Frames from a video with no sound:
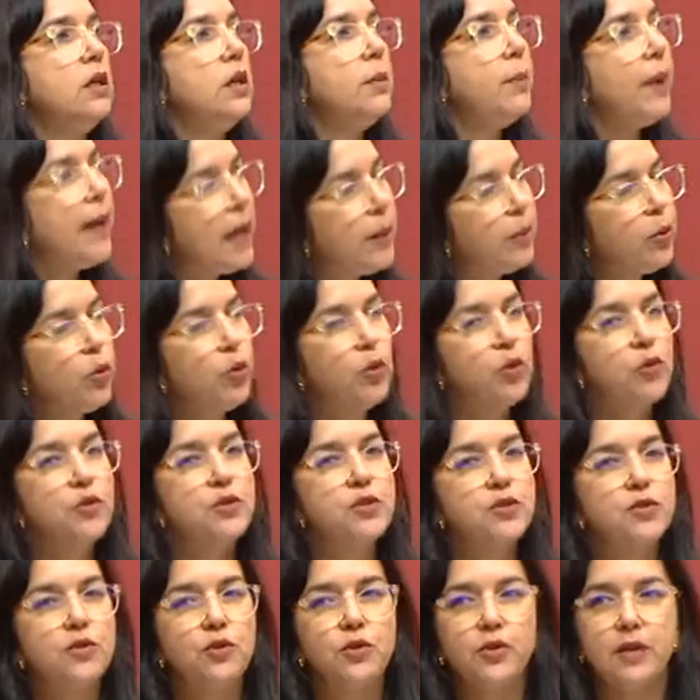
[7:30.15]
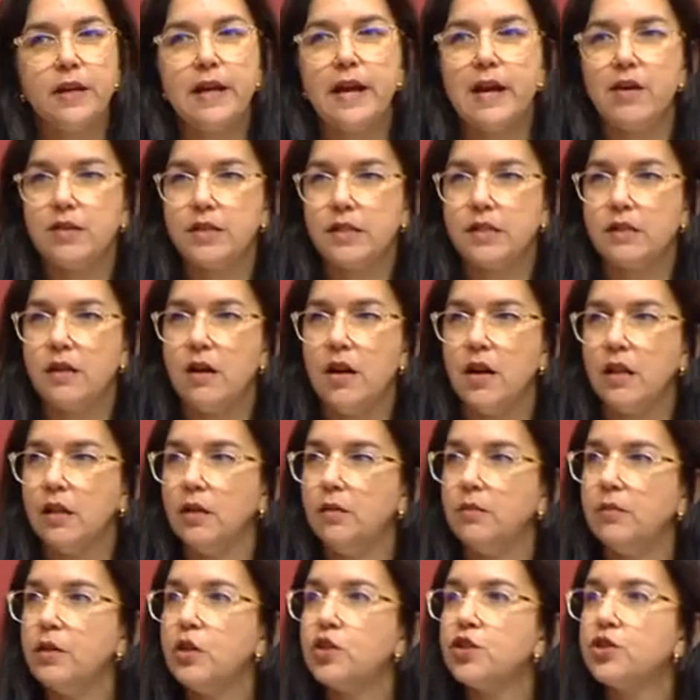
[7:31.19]
who sought our
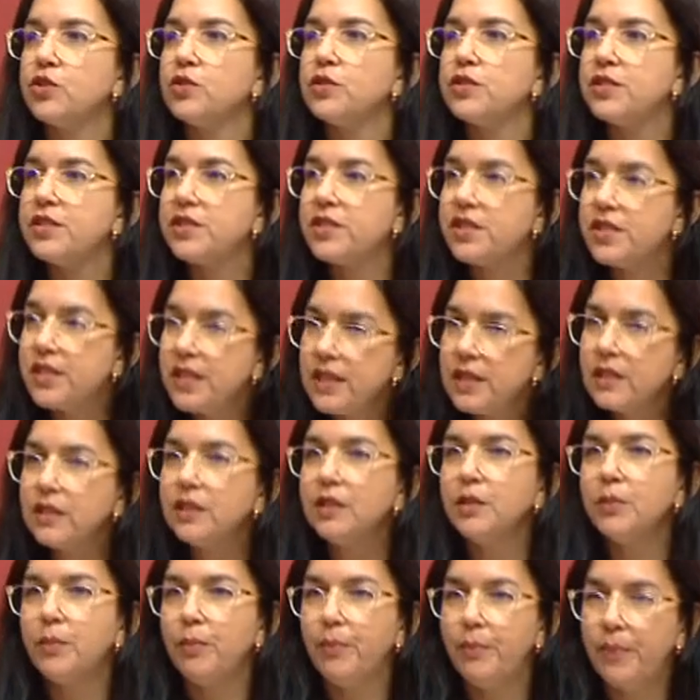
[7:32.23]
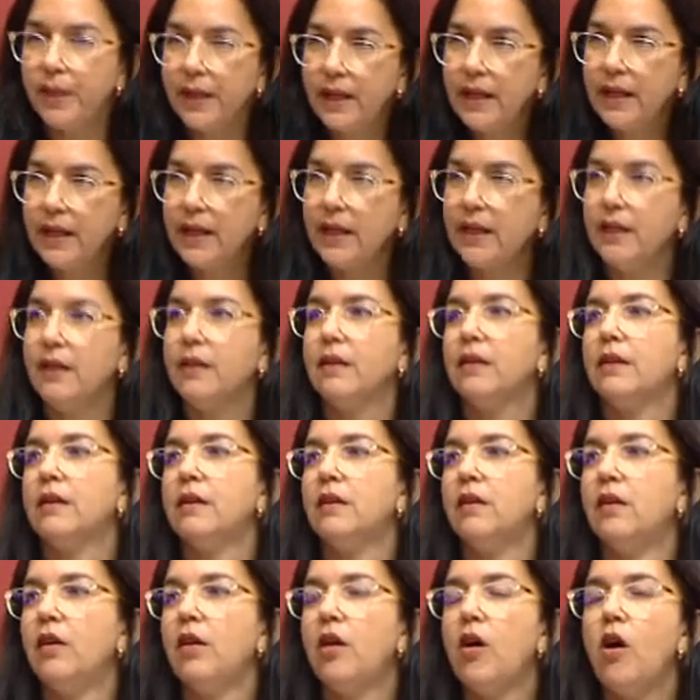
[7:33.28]
asylum should still be
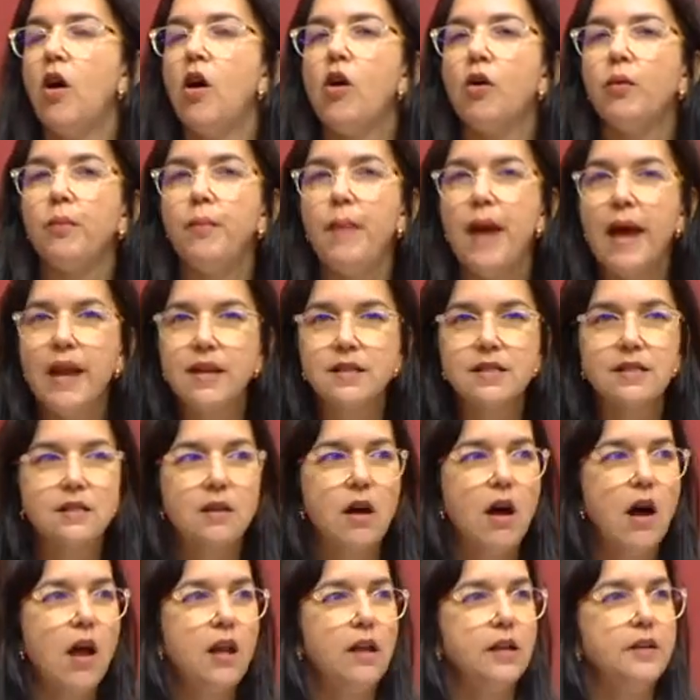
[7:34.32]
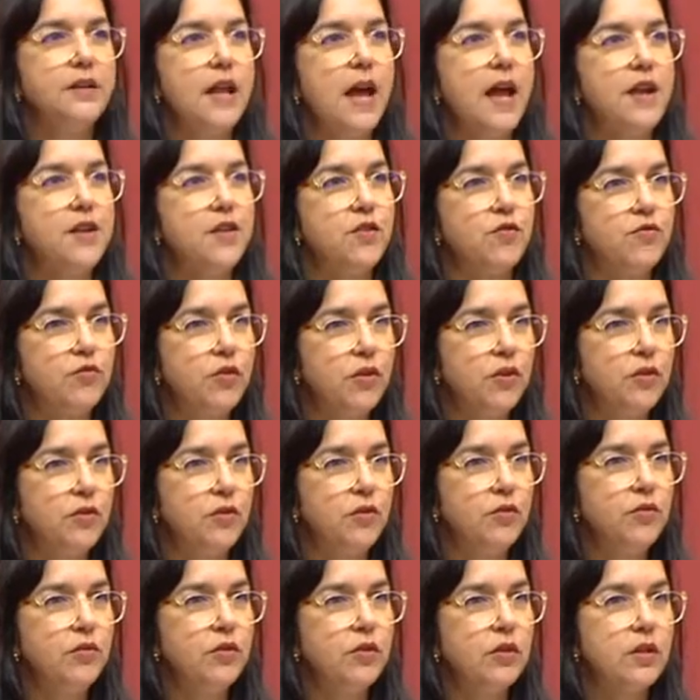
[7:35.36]
on Manus Island and
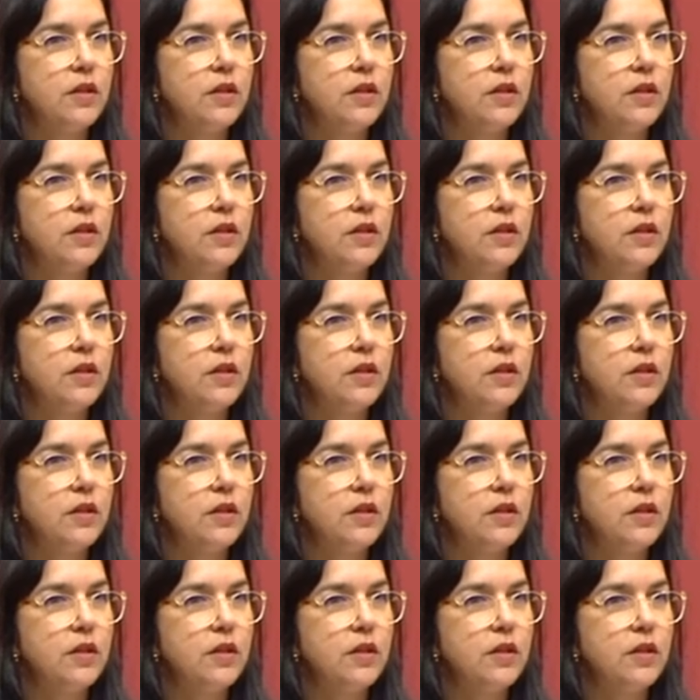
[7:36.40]
Nauru